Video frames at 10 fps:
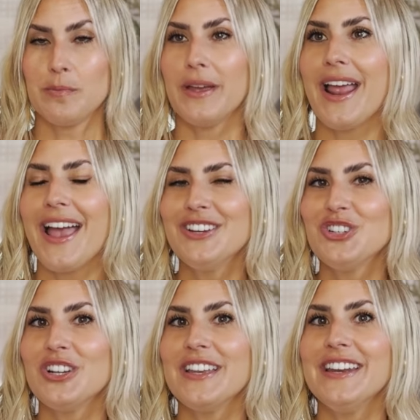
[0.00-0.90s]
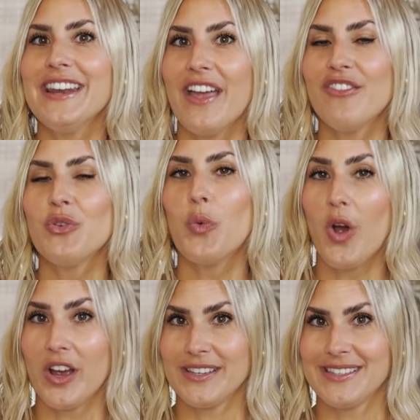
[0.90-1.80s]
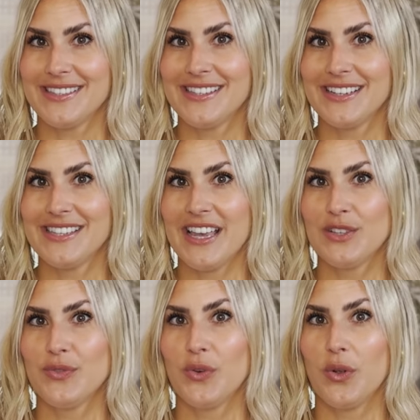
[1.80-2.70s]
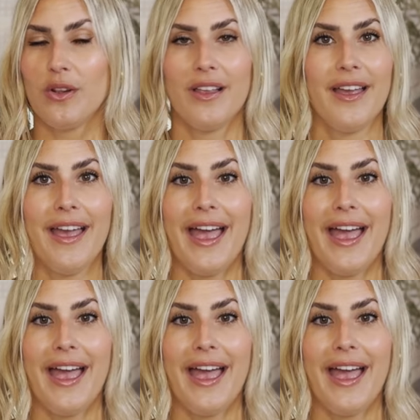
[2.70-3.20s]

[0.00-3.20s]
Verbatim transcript: but actually never was successful